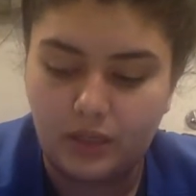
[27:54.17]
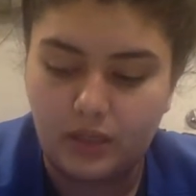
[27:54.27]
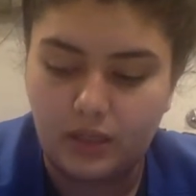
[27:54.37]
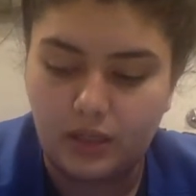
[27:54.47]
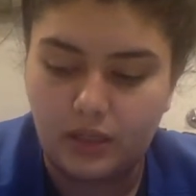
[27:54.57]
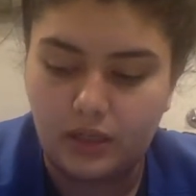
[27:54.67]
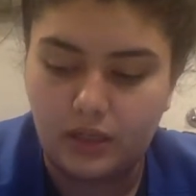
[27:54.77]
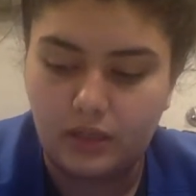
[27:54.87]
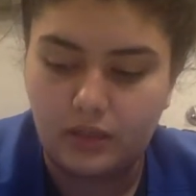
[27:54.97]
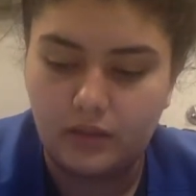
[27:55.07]

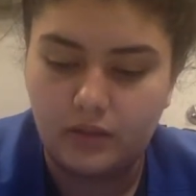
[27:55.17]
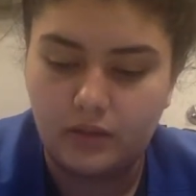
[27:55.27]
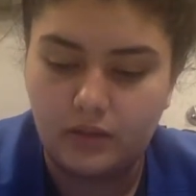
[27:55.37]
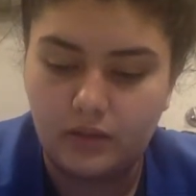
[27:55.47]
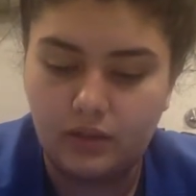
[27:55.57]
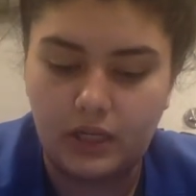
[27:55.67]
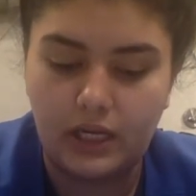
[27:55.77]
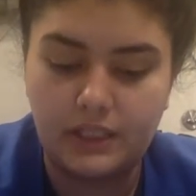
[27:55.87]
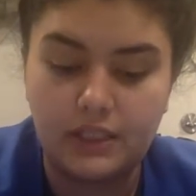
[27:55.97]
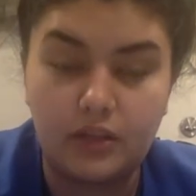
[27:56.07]

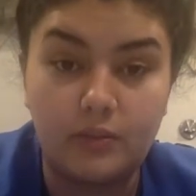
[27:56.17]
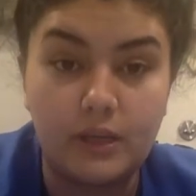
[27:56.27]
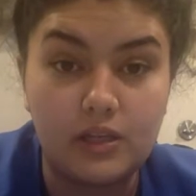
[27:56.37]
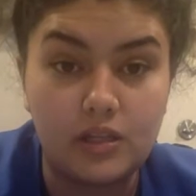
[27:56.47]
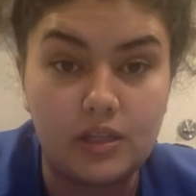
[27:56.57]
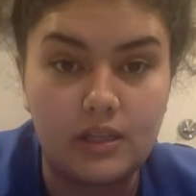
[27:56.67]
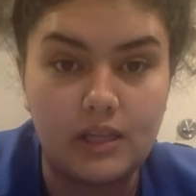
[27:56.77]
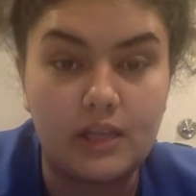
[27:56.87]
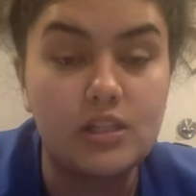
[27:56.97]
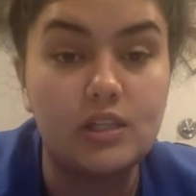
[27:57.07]
I tell the patient
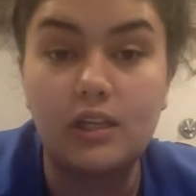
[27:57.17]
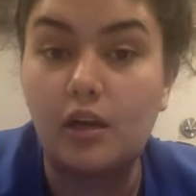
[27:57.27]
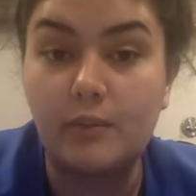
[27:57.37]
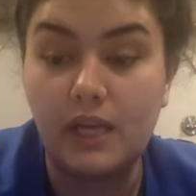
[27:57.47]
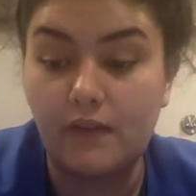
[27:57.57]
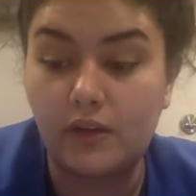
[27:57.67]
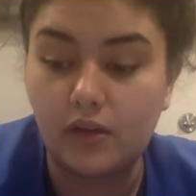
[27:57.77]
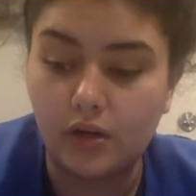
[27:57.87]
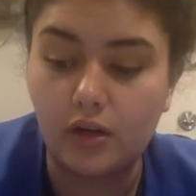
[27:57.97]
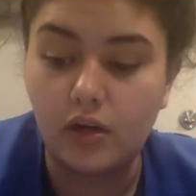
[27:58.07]
that she cannot be having
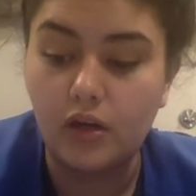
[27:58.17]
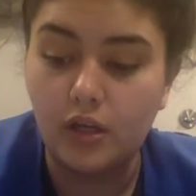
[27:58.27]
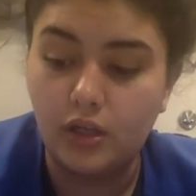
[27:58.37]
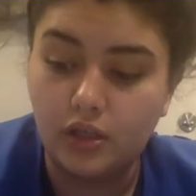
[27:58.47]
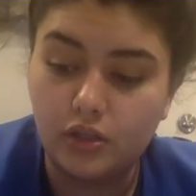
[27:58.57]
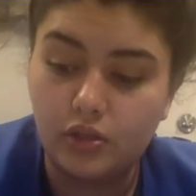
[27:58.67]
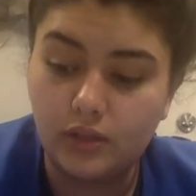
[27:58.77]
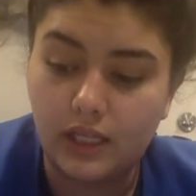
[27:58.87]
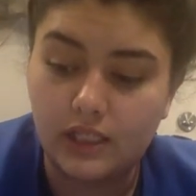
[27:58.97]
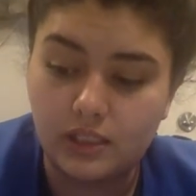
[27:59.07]
her 2
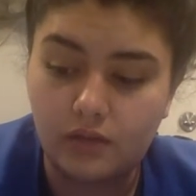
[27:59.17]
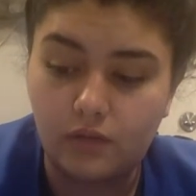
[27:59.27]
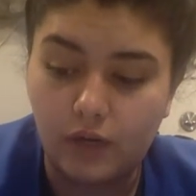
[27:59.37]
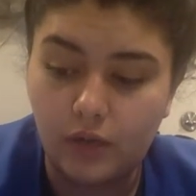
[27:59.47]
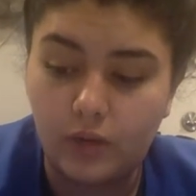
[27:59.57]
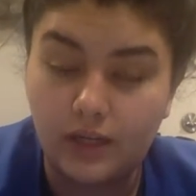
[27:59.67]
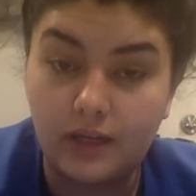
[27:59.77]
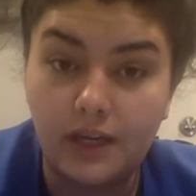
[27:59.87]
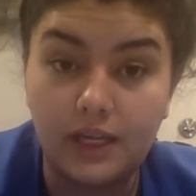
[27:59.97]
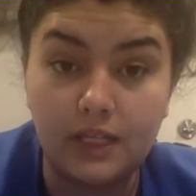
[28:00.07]
glasses of red wine a
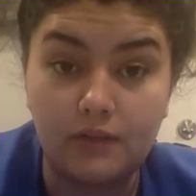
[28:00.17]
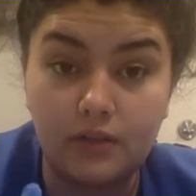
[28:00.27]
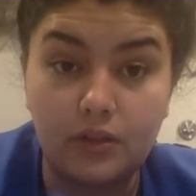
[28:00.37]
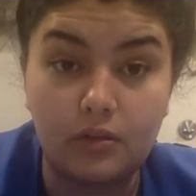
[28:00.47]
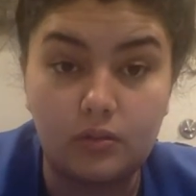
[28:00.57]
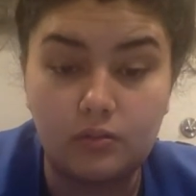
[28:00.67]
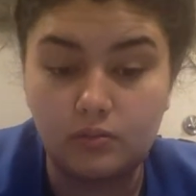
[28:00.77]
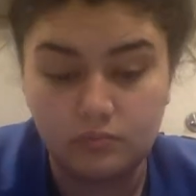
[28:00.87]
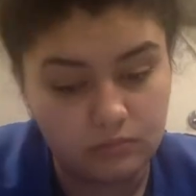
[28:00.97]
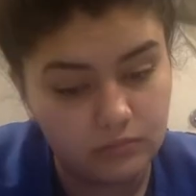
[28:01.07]
night, even though
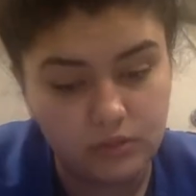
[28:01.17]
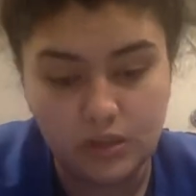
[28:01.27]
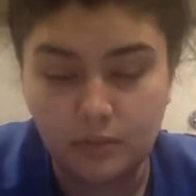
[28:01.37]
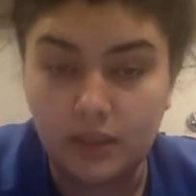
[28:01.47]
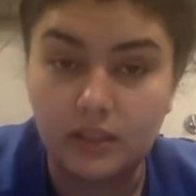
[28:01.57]
she might